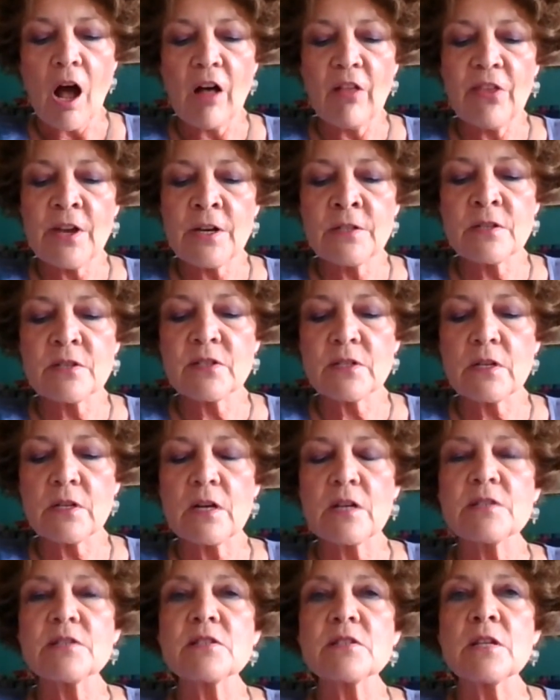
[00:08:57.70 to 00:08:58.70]
I'll then
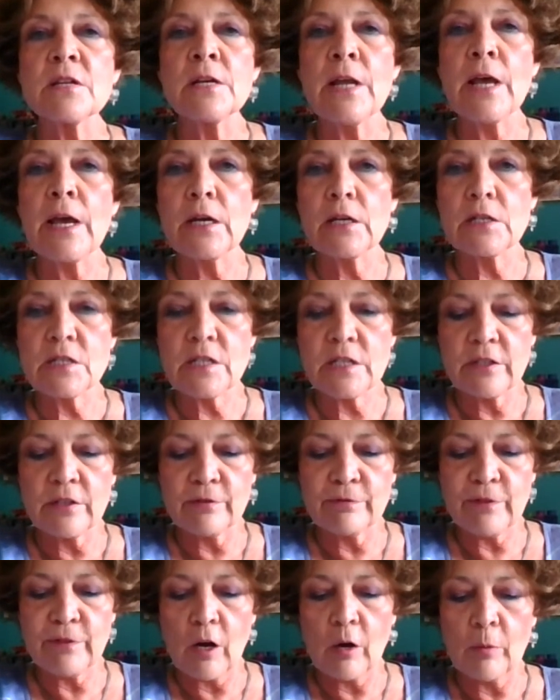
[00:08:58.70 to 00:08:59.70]
discuss the
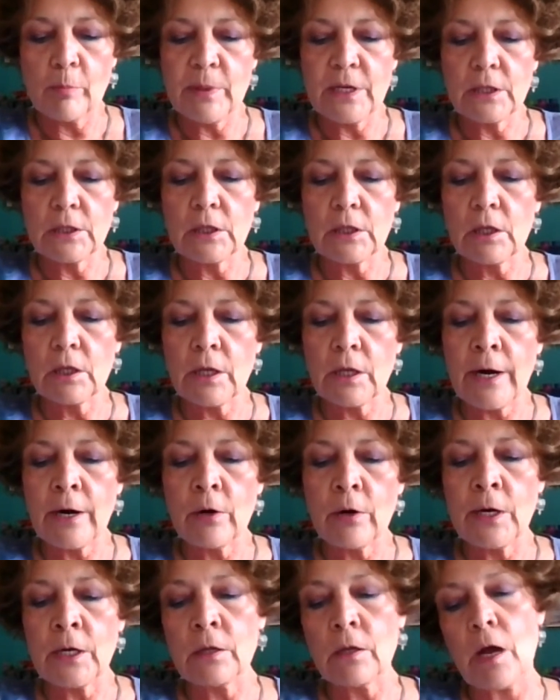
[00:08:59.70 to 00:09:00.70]
negative, albeit
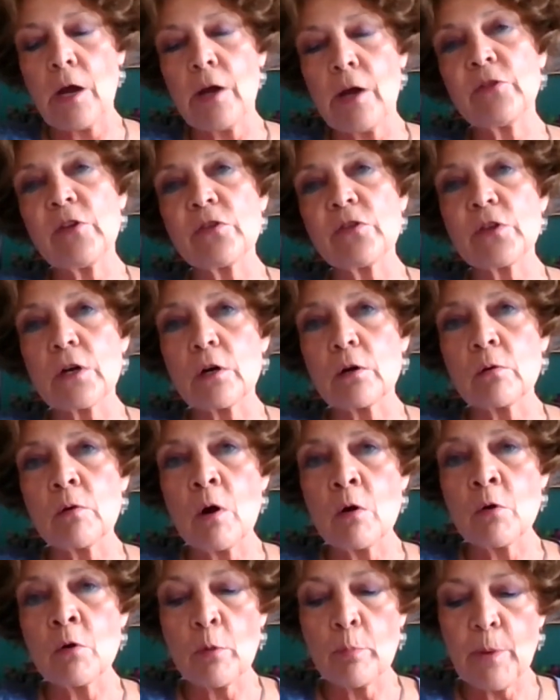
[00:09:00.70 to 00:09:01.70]
glaring light, that the
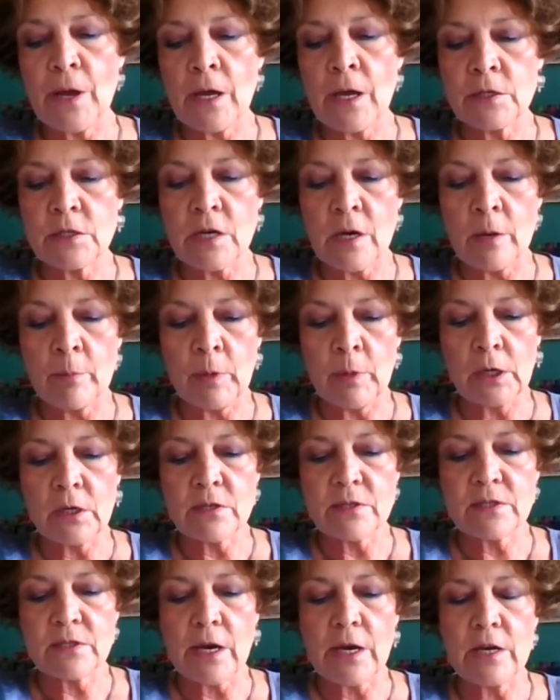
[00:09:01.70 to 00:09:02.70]
corona pandemic
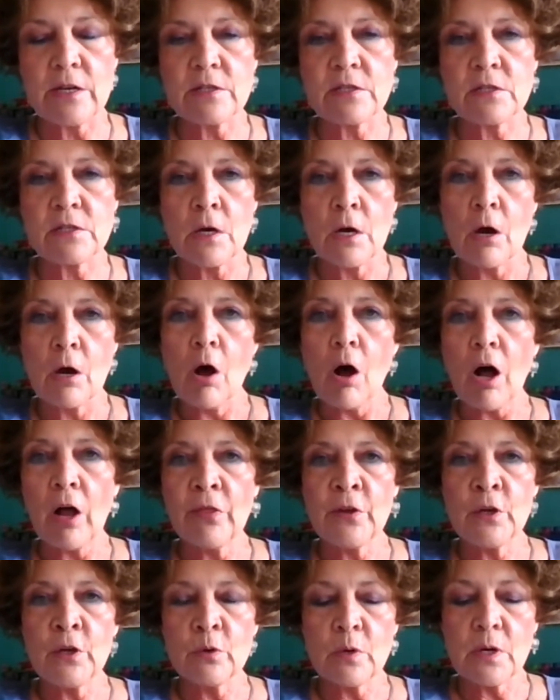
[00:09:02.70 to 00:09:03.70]
has cast
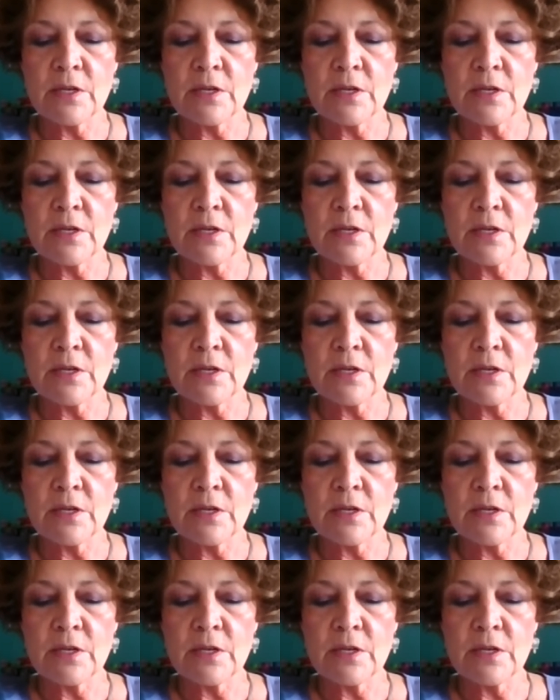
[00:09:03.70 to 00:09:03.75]
on the